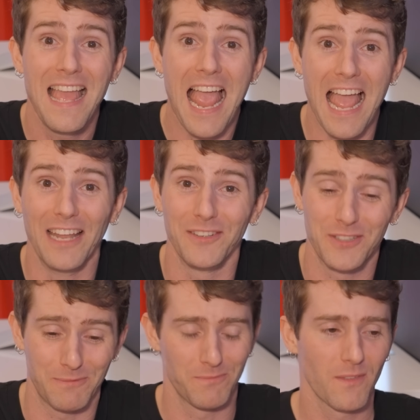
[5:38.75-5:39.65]

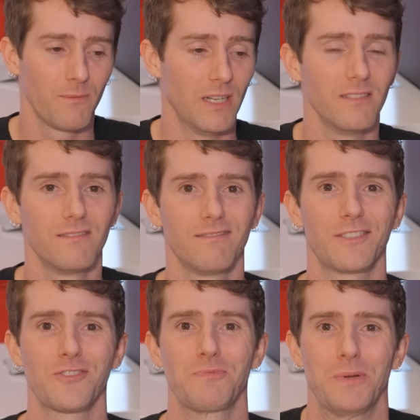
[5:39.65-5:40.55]
And, well,
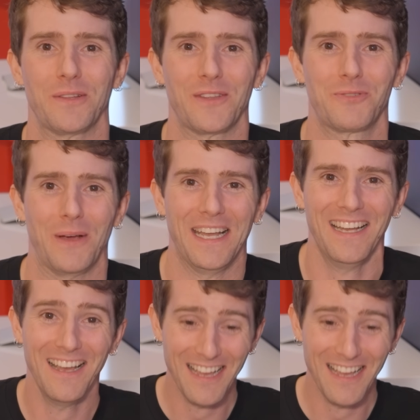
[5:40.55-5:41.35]
let's just put it this way.